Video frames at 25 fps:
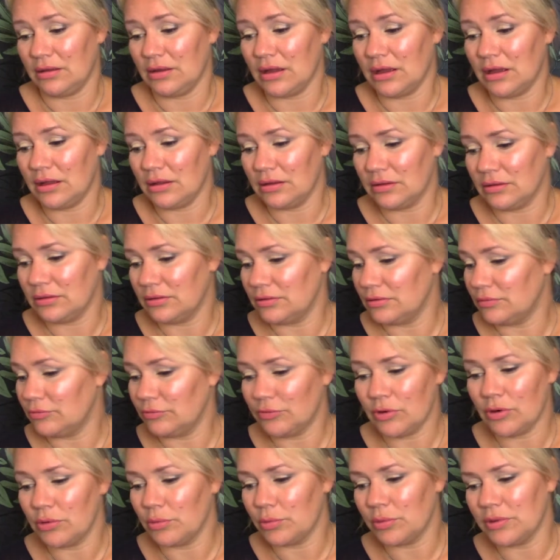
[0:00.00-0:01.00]
uh,
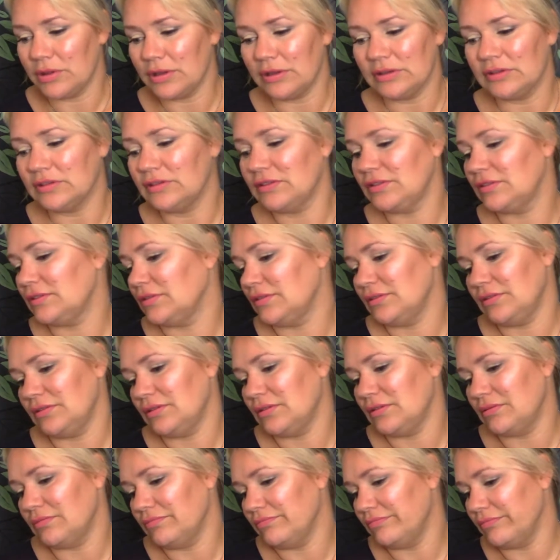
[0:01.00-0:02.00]
wrong with it,
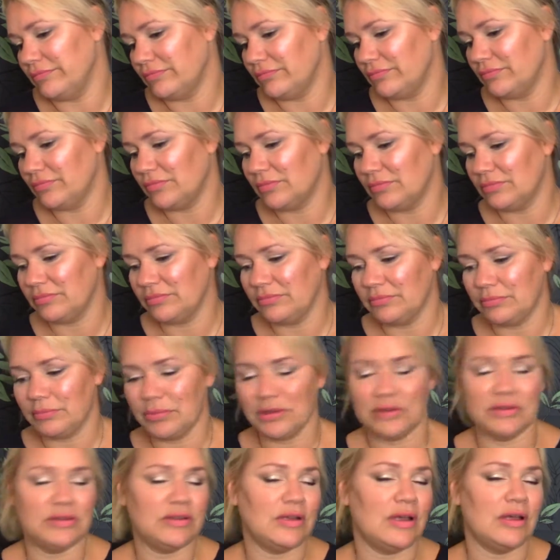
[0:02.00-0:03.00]

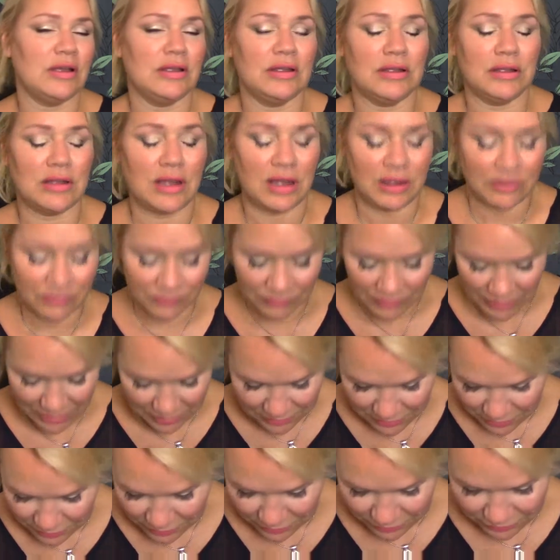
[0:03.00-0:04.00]
but I have
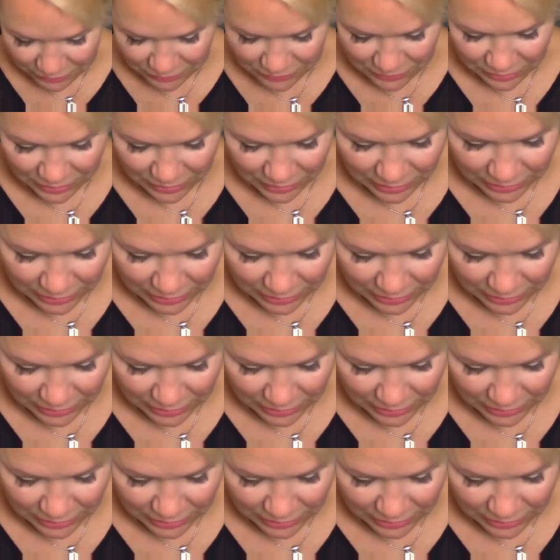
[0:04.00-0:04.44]
others that I